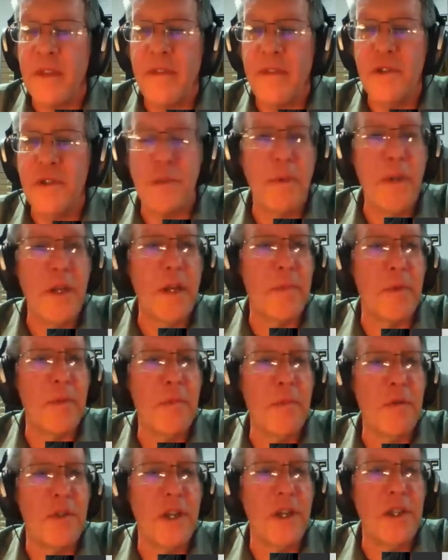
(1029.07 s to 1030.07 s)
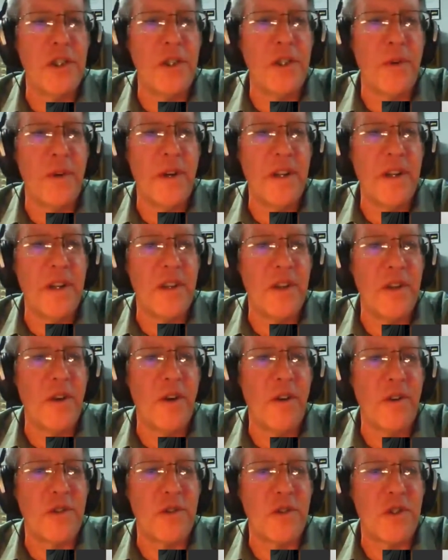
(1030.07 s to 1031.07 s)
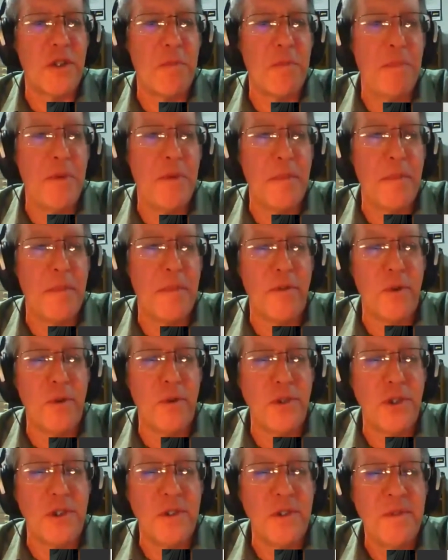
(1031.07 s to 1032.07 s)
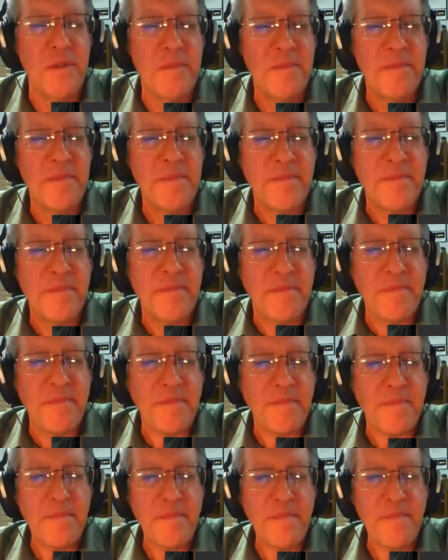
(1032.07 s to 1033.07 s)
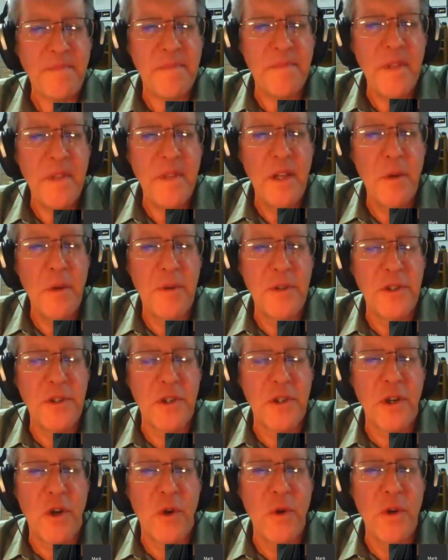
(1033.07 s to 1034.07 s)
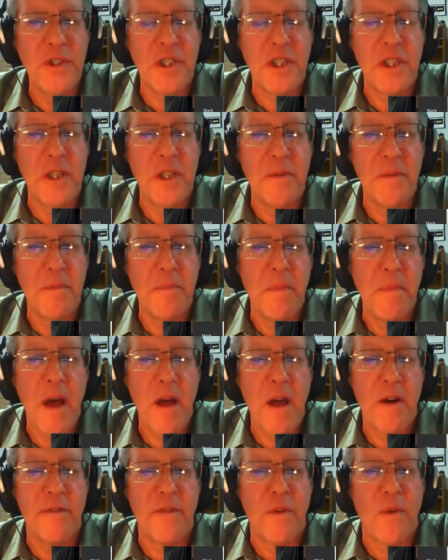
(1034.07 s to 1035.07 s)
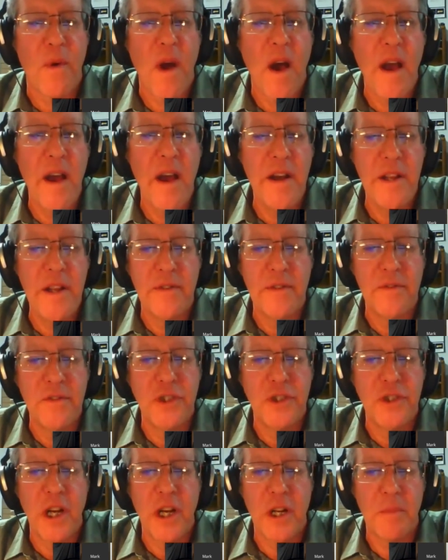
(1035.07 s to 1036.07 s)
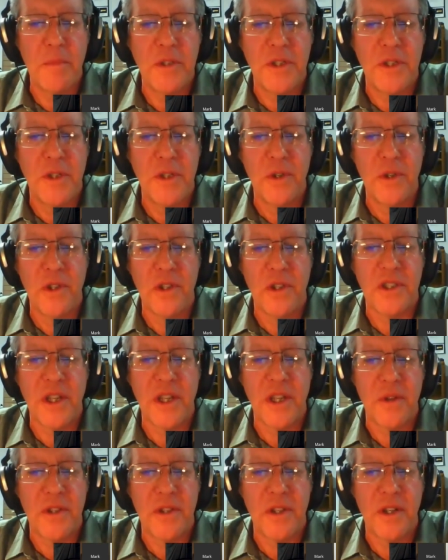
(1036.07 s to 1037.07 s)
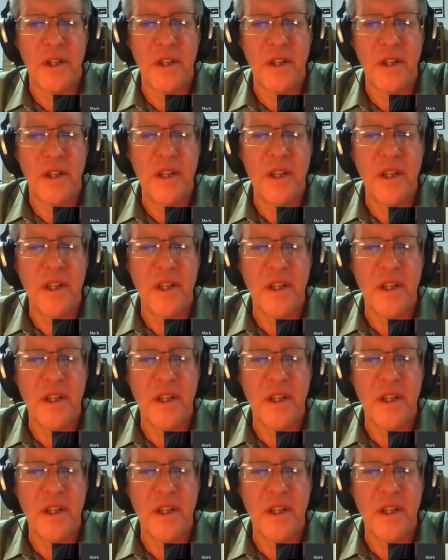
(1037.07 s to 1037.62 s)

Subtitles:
if you speed up the mutation rate, then you also speed up evolution. Because you're increasing the amount of variety of genetic material that's out there.